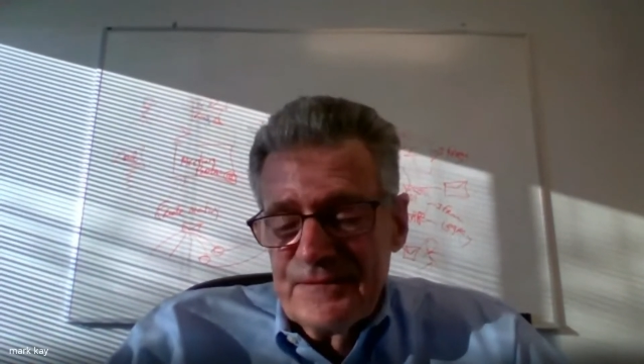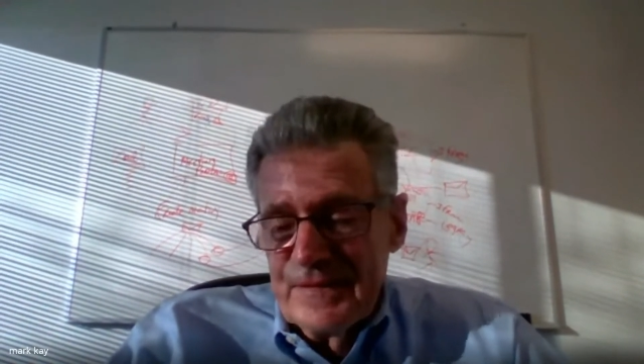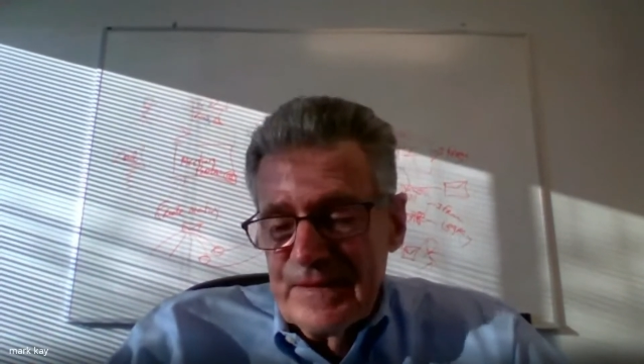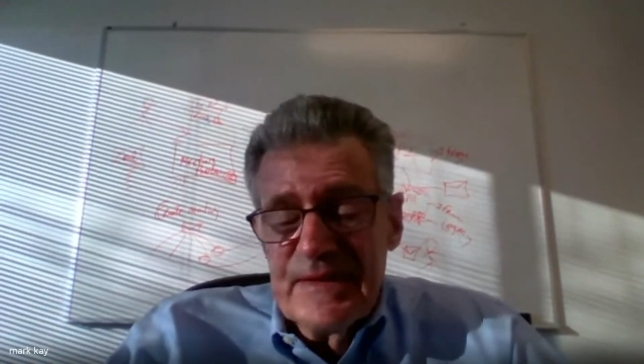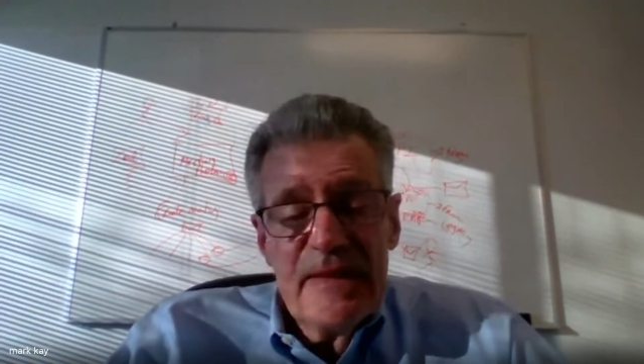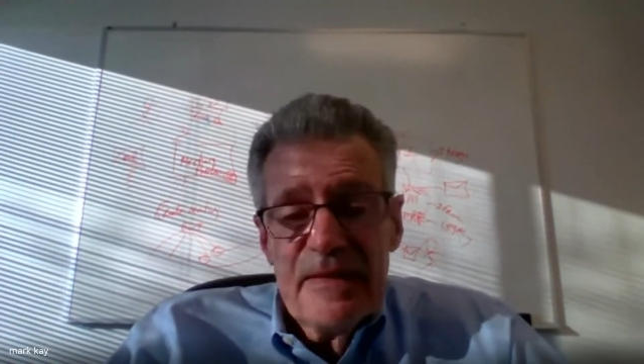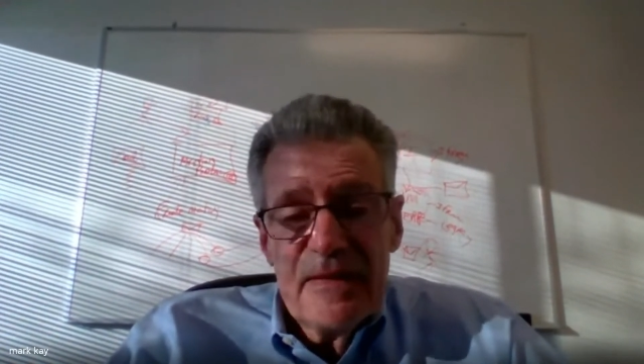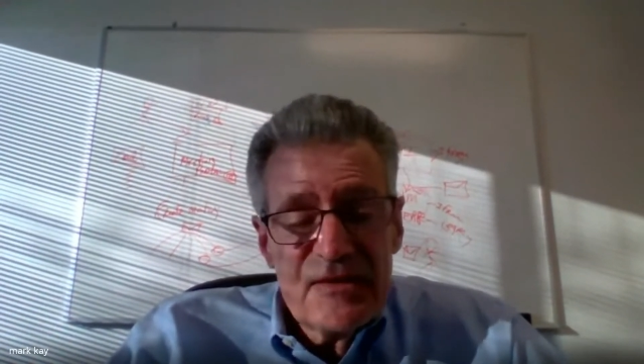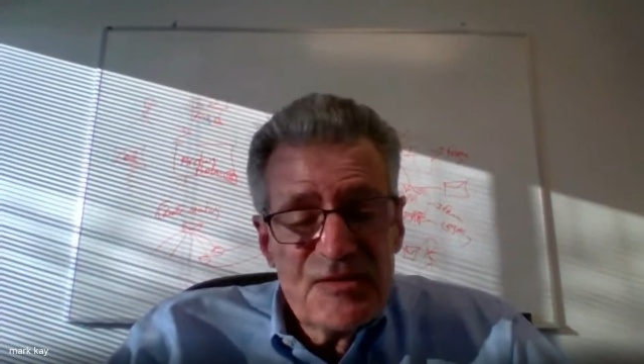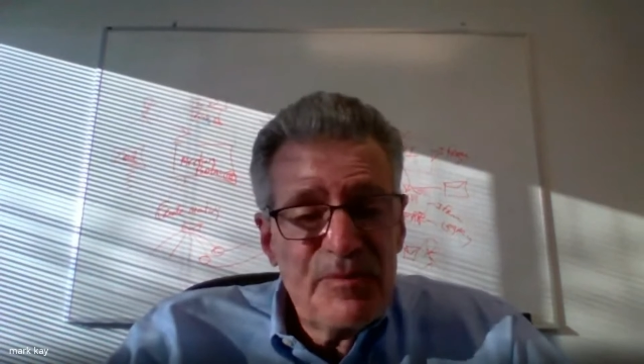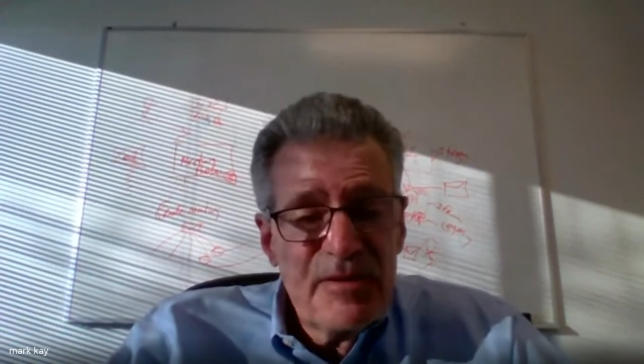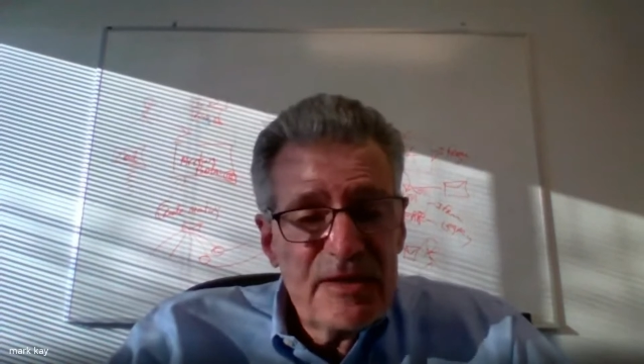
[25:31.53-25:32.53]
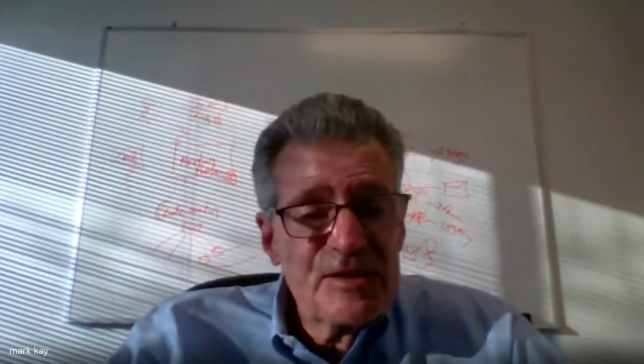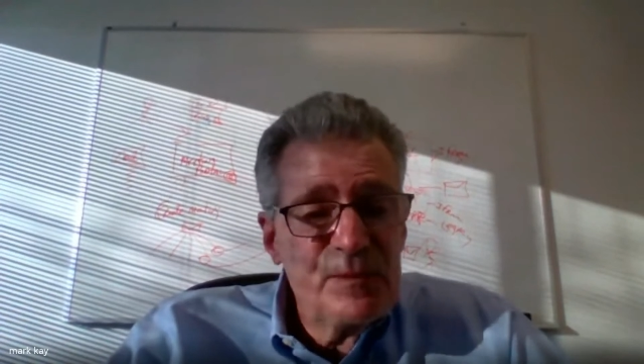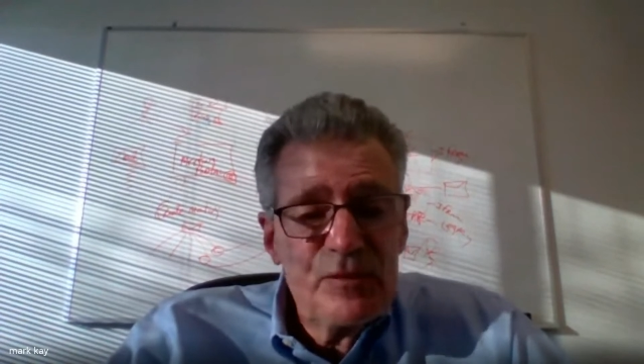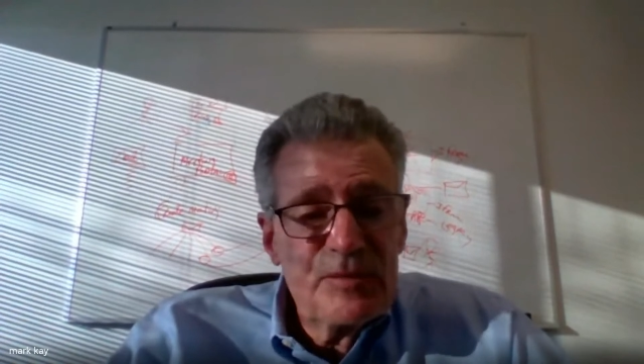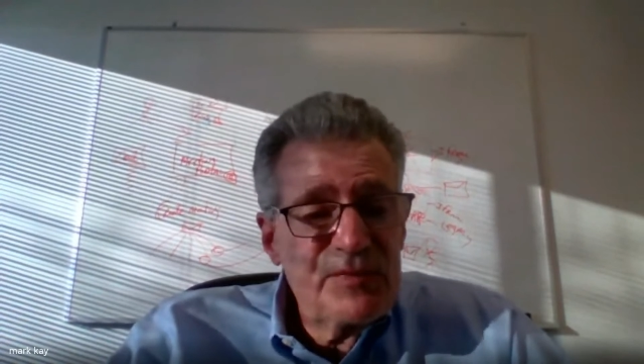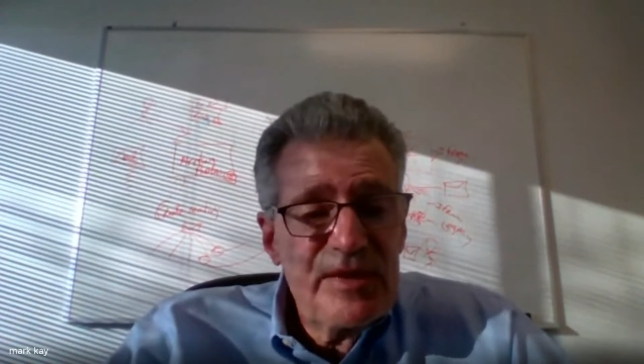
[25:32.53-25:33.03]
any of the other products
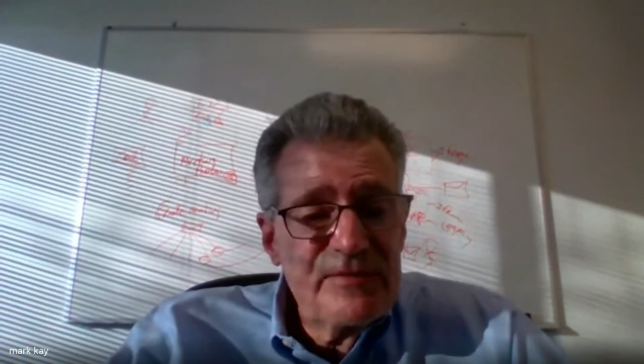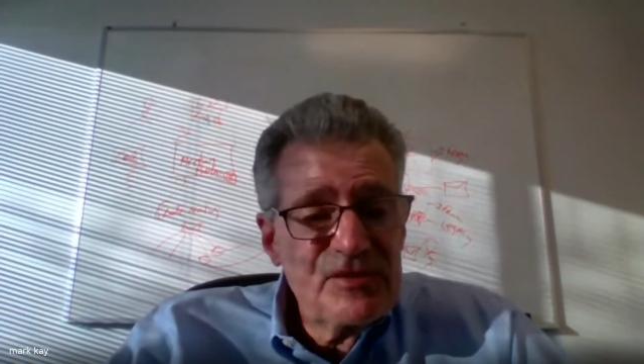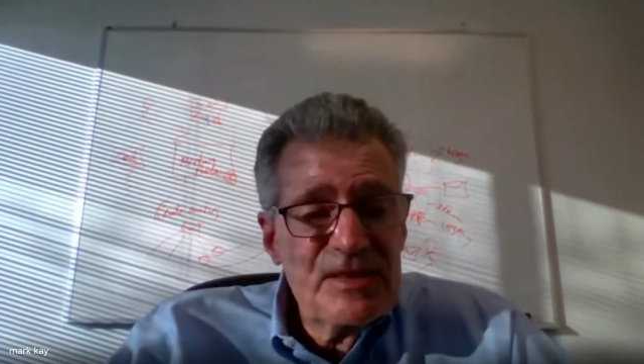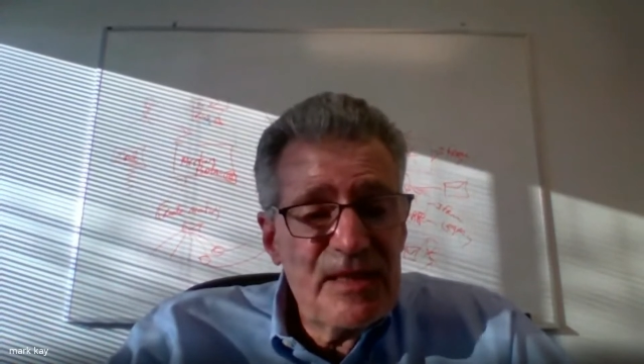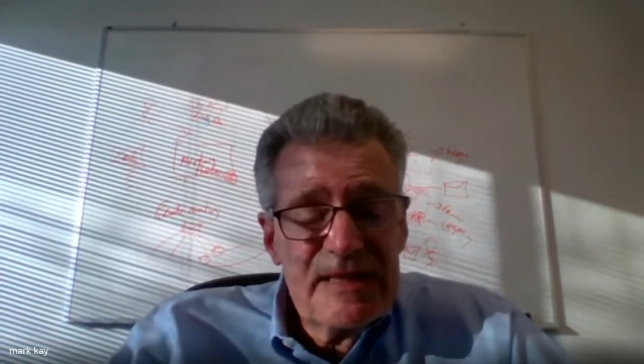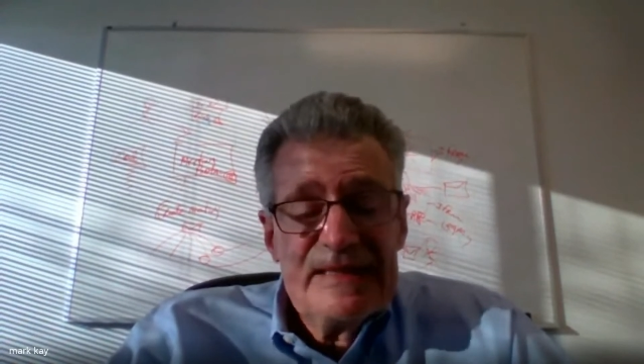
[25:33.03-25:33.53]
bought privacy lock,